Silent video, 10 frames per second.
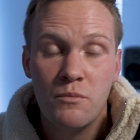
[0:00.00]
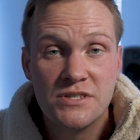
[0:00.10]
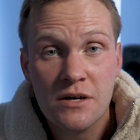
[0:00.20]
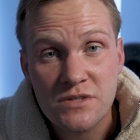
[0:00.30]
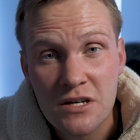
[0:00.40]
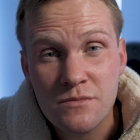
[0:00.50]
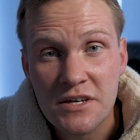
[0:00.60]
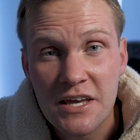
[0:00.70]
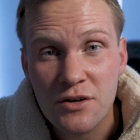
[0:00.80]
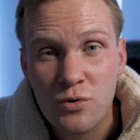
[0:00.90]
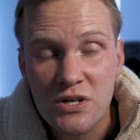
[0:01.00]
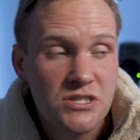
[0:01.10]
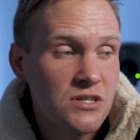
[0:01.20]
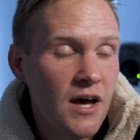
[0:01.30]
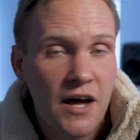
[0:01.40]
But sometimes I get the
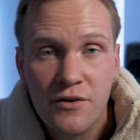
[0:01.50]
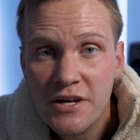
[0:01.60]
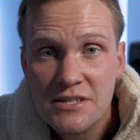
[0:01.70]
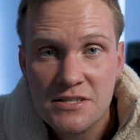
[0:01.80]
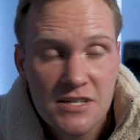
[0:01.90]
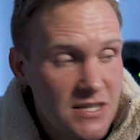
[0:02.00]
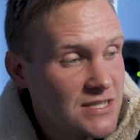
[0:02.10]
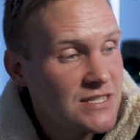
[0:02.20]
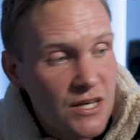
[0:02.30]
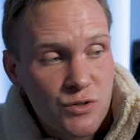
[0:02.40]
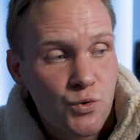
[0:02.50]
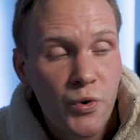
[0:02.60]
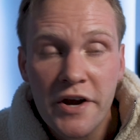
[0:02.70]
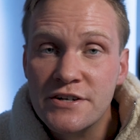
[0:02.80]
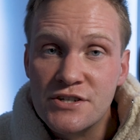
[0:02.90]
question, Andreas, it sounds
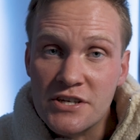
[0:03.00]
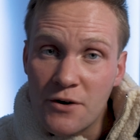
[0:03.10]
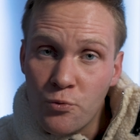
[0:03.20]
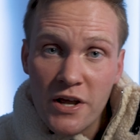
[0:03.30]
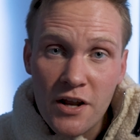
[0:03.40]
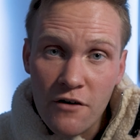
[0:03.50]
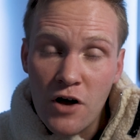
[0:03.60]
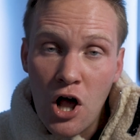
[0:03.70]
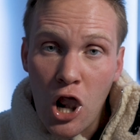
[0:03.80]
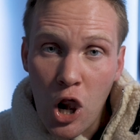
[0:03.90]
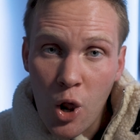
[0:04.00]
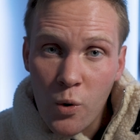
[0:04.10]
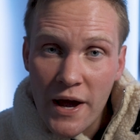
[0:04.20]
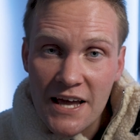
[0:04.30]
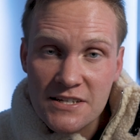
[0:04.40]
weird to get rid of
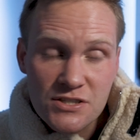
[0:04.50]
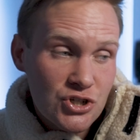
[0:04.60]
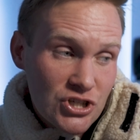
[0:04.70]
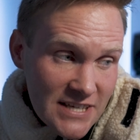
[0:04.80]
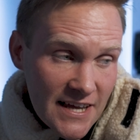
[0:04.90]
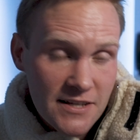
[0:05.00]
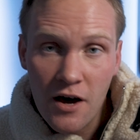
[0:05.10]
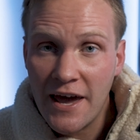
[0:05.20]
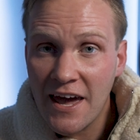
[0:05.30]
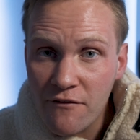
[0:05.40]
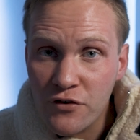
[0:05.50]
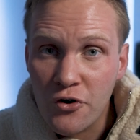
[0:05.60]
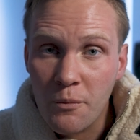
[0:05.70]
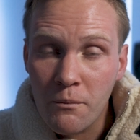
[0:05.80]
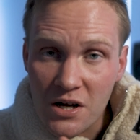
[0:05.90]
low end to get a heavier
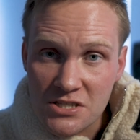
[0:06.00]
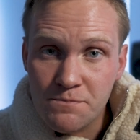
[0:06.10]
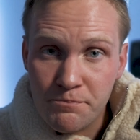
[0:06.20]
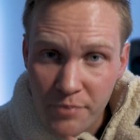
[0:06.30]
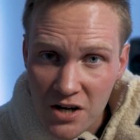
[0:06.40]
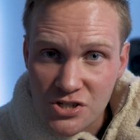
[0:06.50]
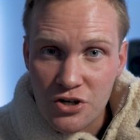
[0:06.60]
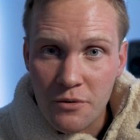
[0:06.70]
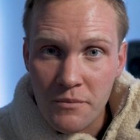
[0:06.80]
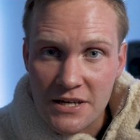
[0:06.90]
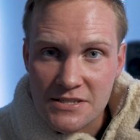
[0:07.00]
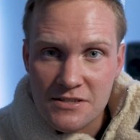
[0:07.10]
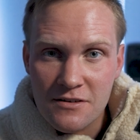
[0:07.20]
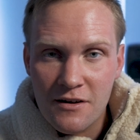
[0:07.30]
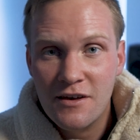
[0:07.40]
and much punchier mix.